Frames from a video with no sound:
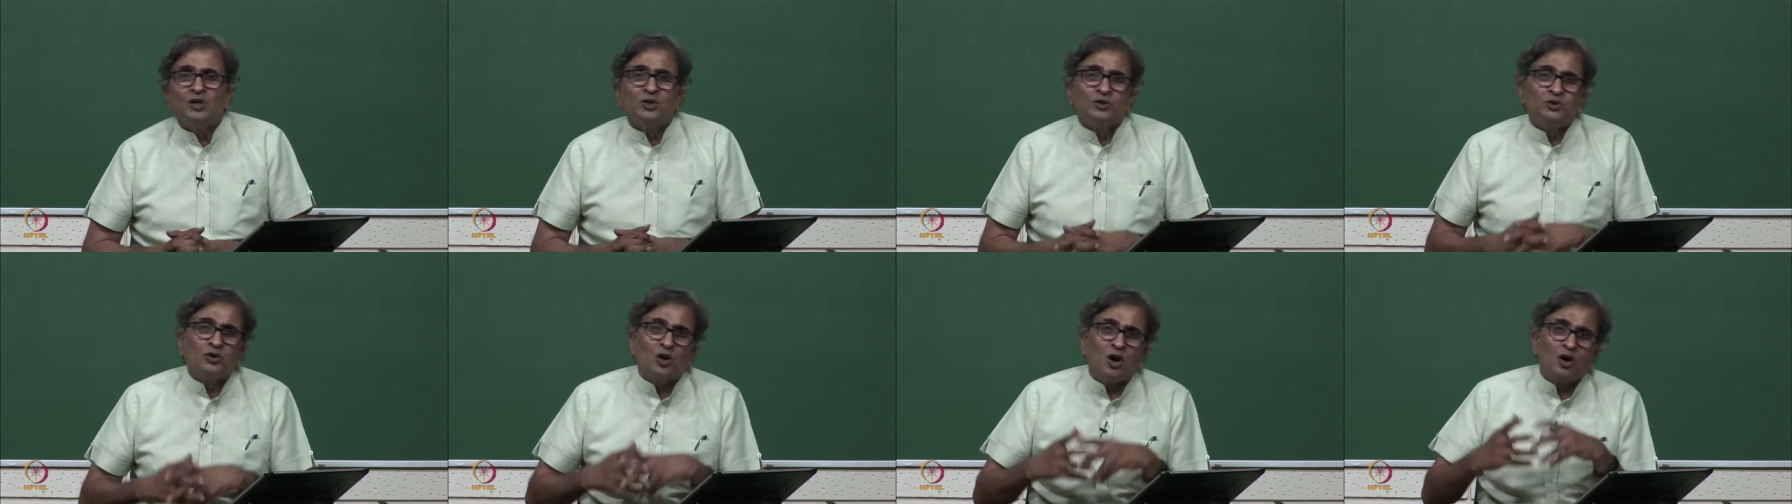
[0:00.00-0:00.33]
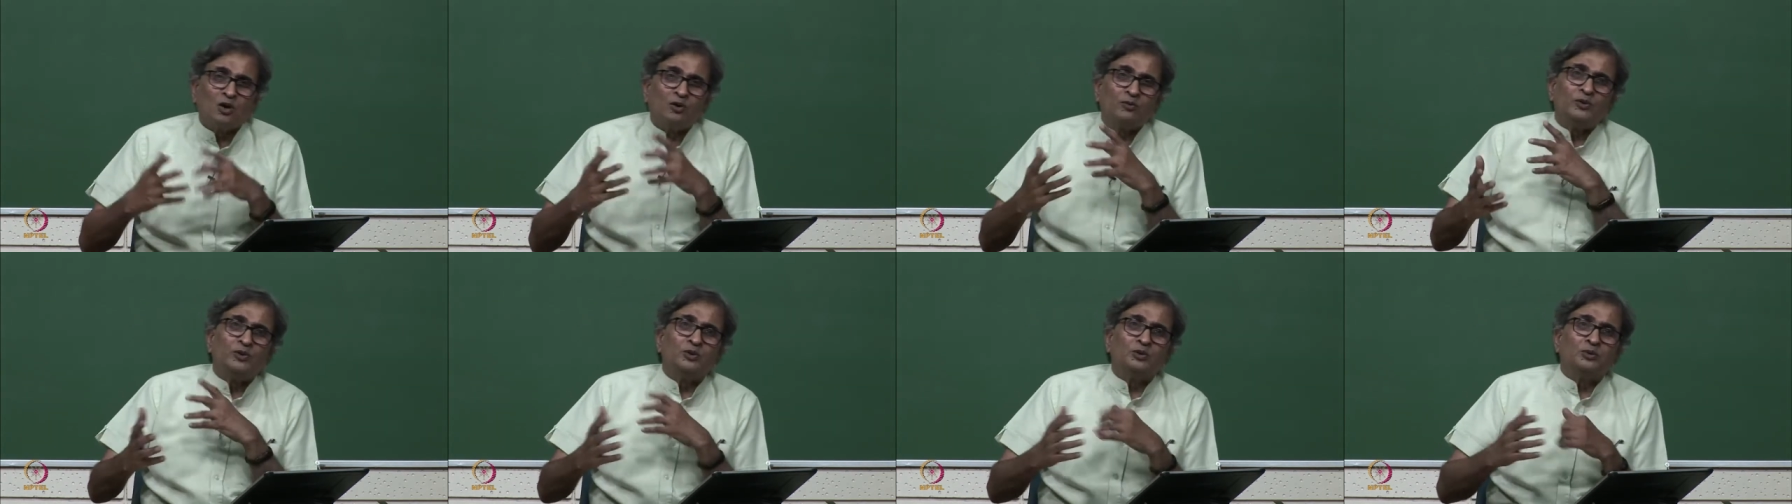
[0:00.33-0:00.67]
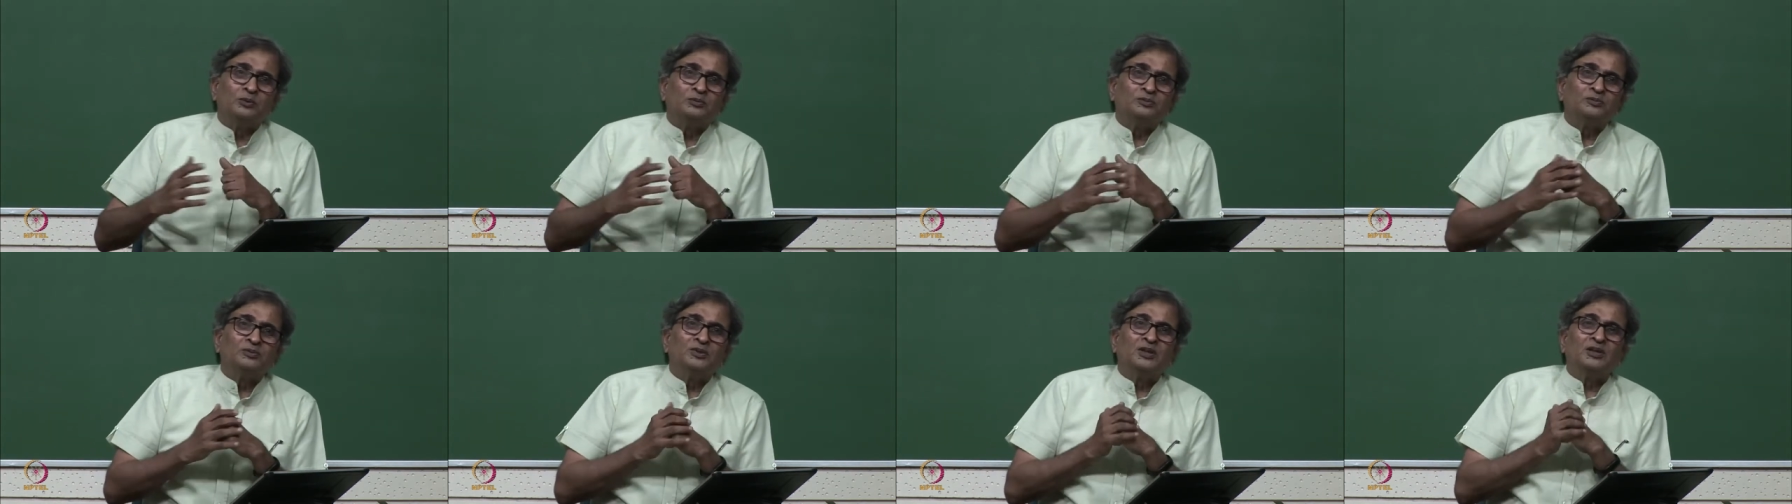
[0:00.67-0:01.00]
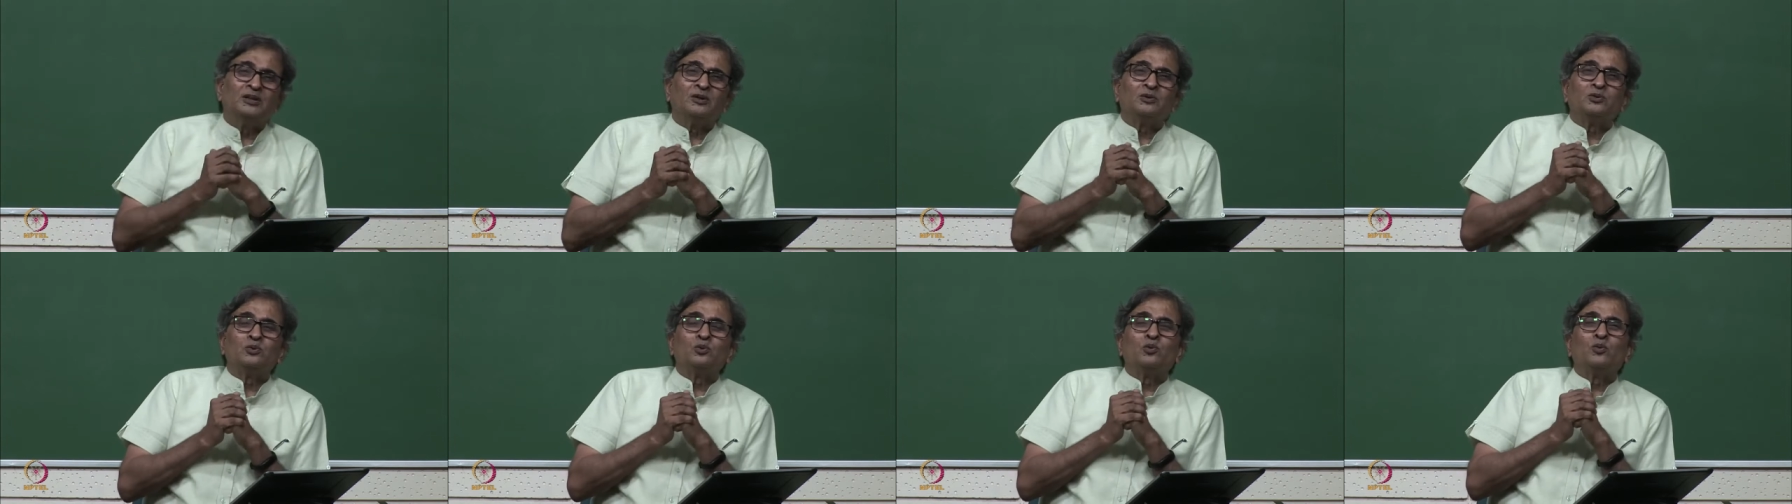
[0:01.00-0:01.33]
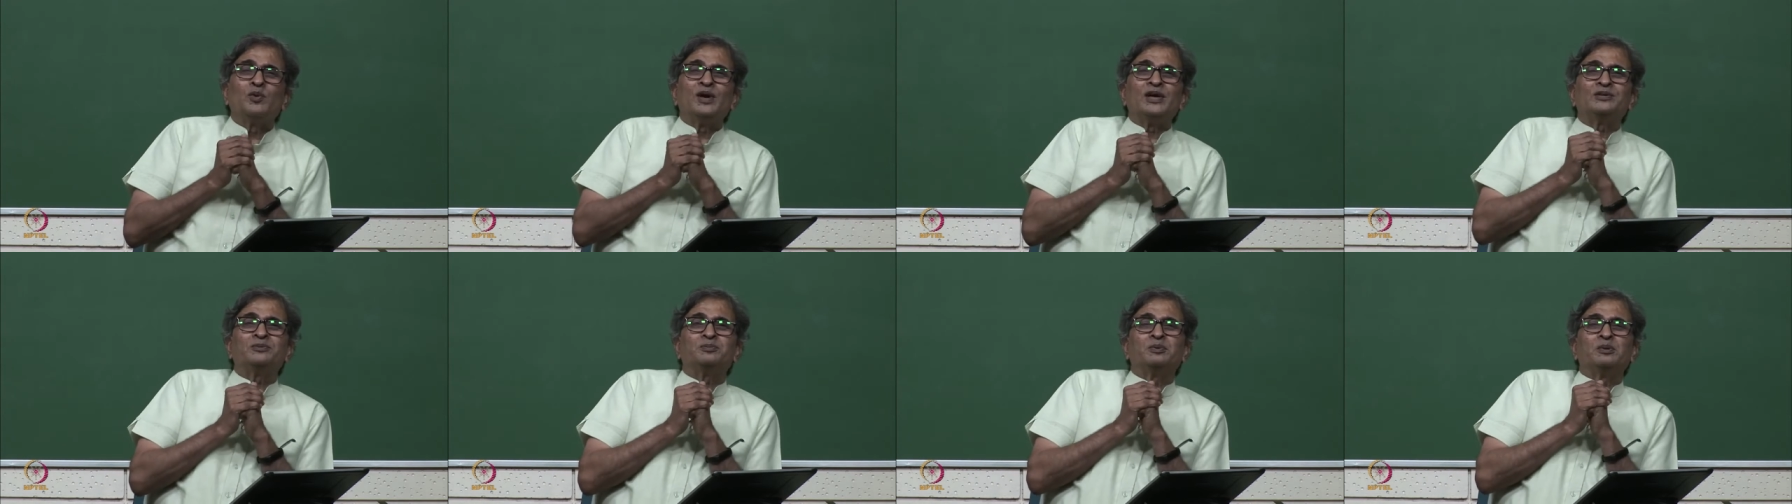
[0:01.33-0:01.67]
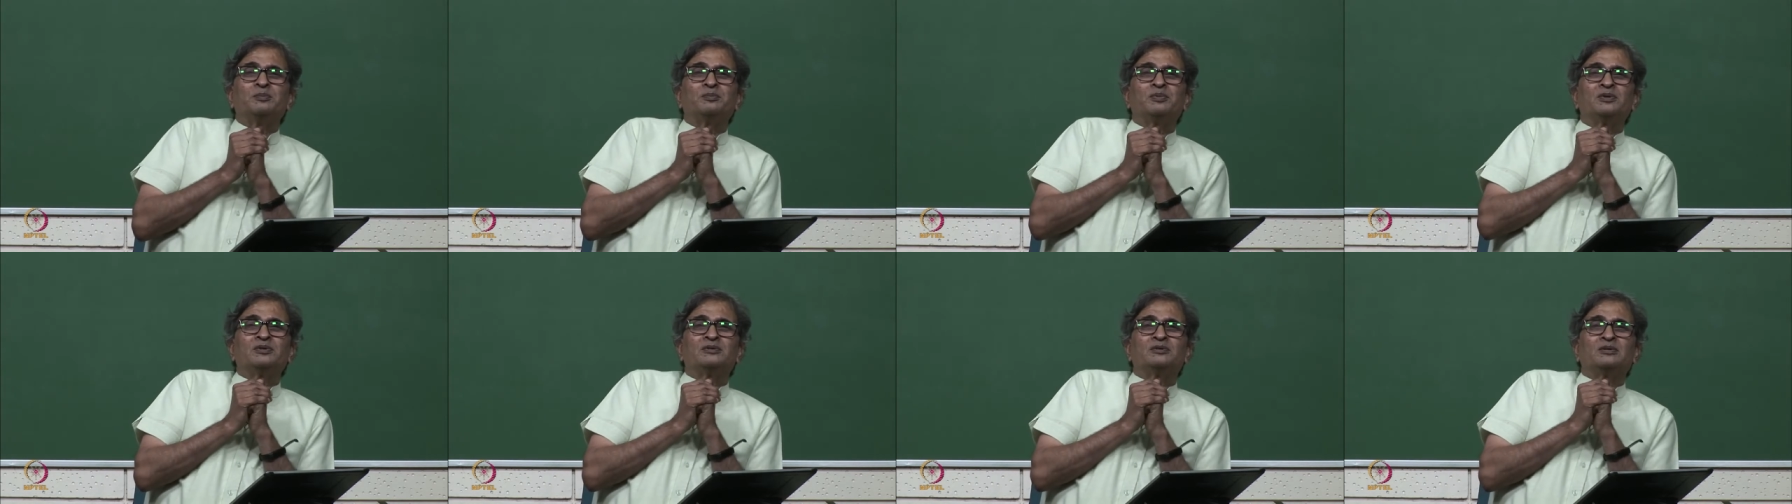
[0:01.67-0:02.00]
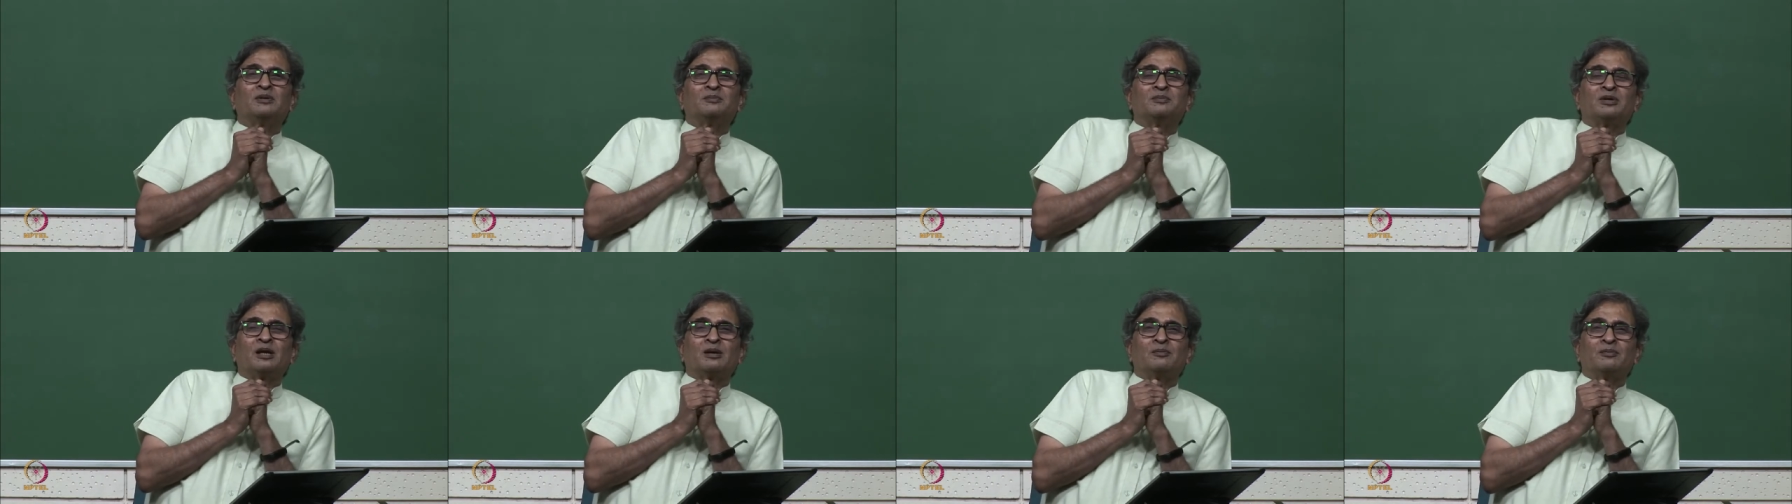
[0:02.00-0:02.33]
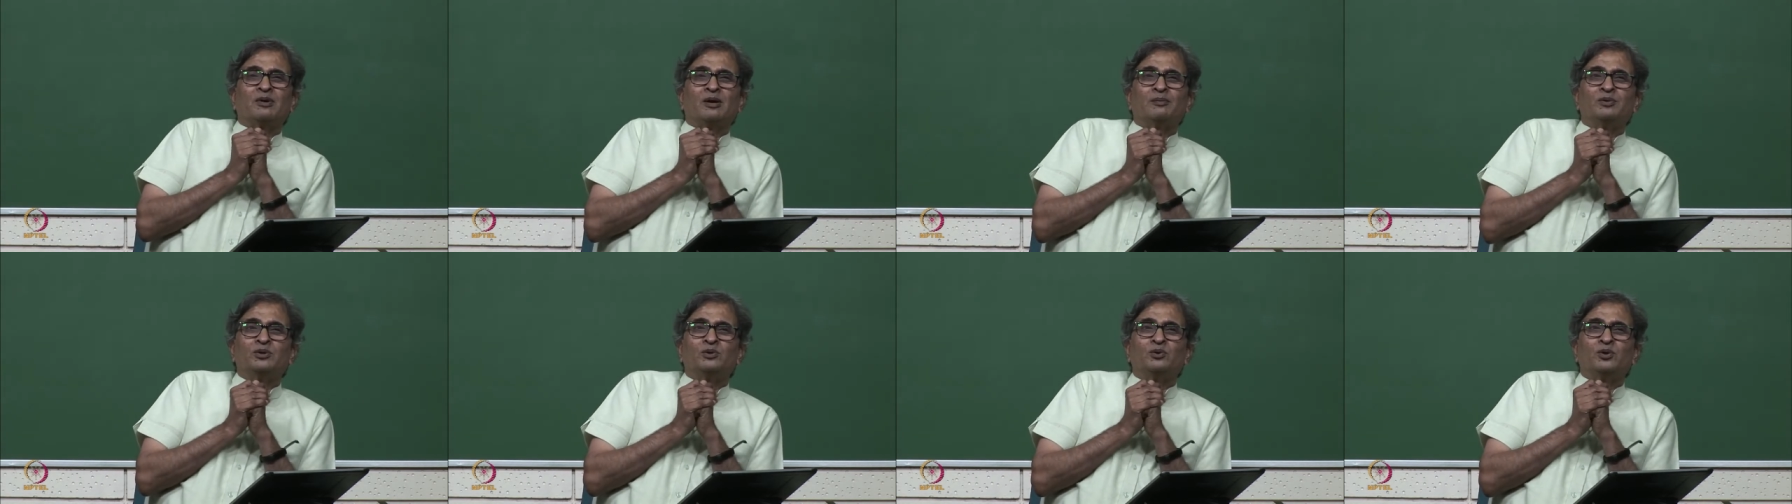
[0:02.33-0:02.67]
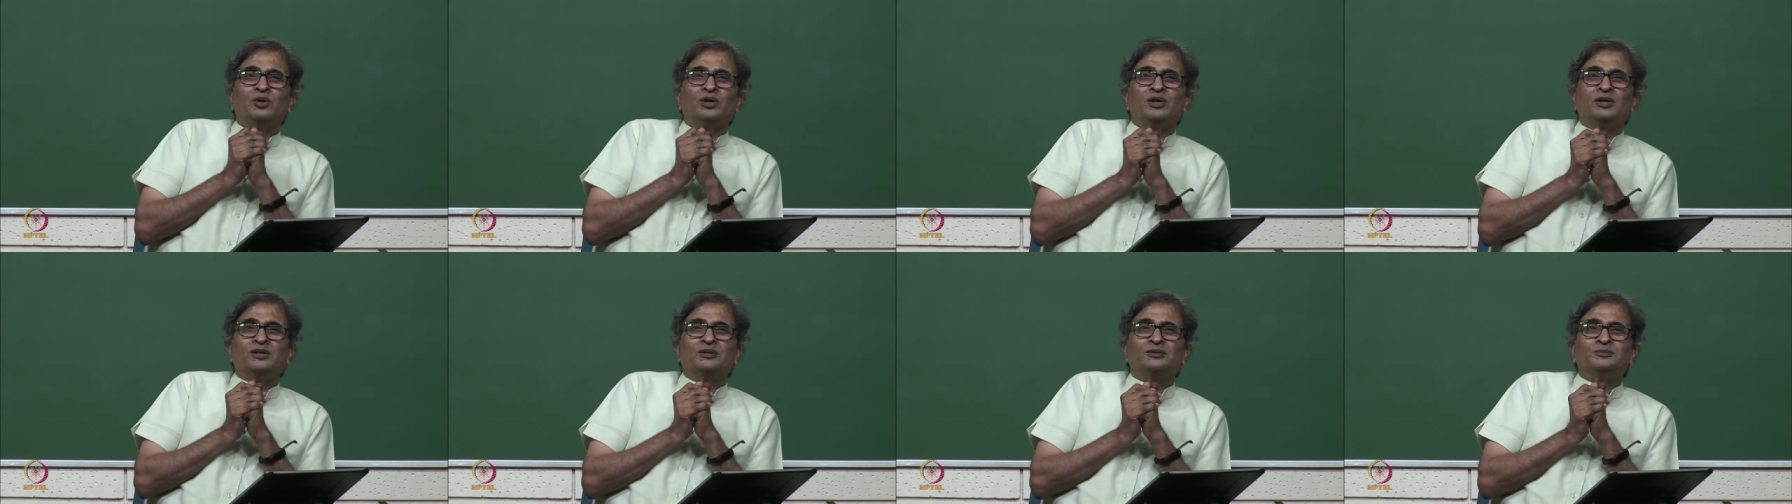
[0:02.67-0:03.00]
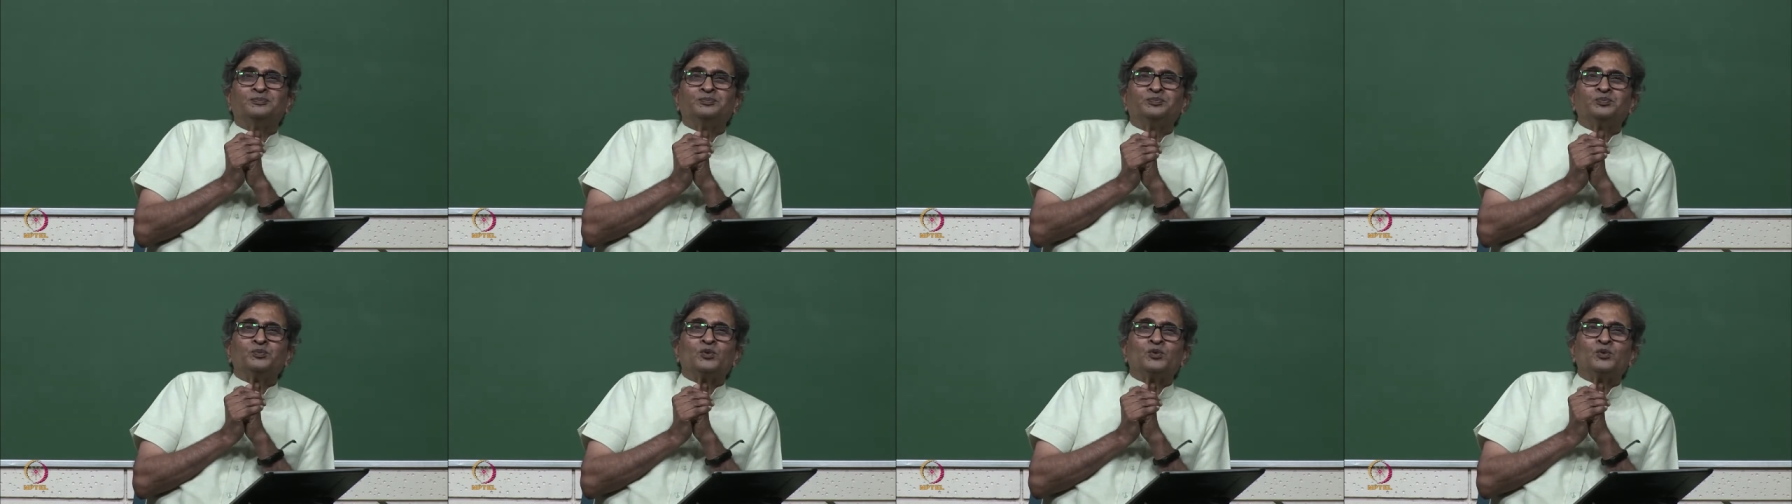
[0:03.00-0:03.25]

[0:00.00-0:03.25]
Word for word: So, how do we do? So, the two ways people sometimes have been doing is,